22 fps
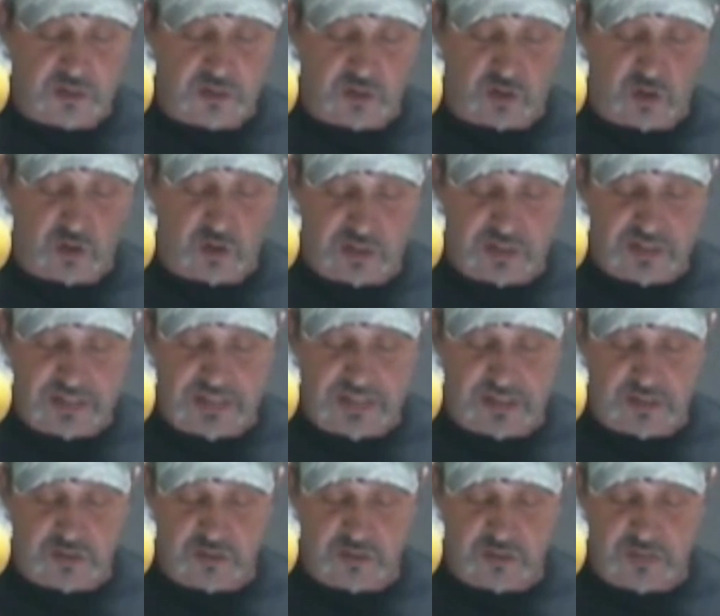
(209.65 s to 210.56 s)
So call
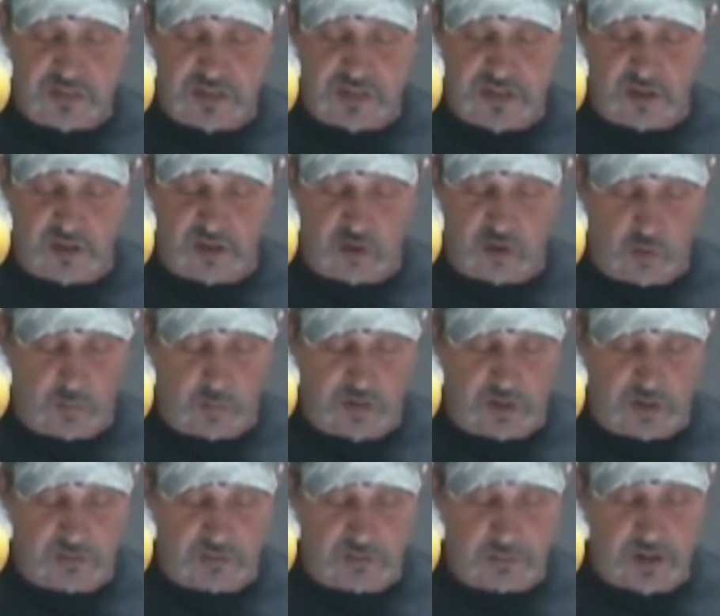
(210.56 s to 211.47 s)
Standards of Care
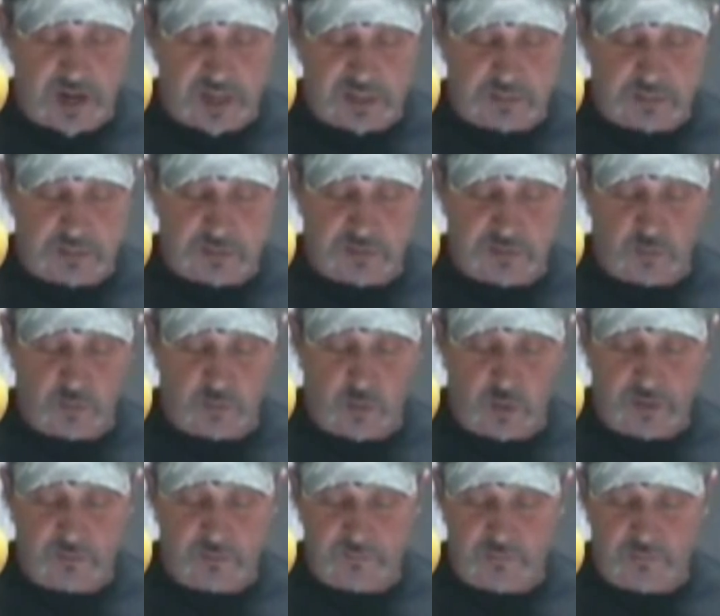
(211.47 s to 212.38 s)
Home Health and Hospice
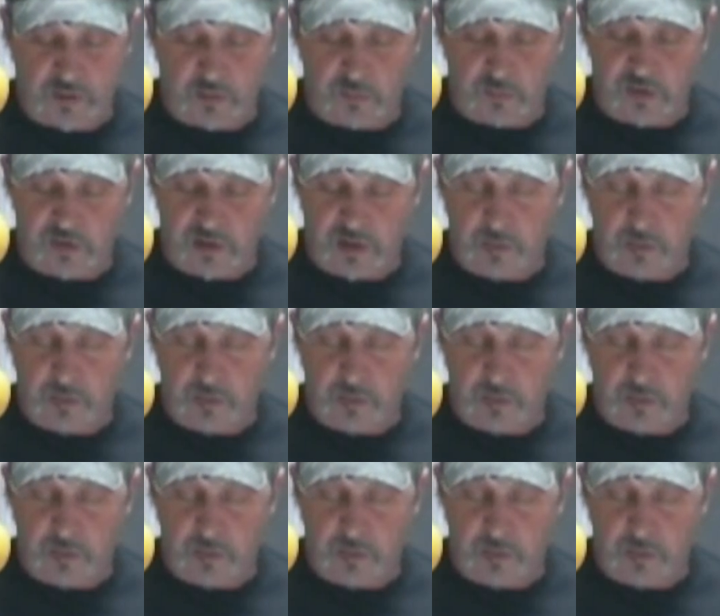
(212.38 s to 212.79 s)
for more info.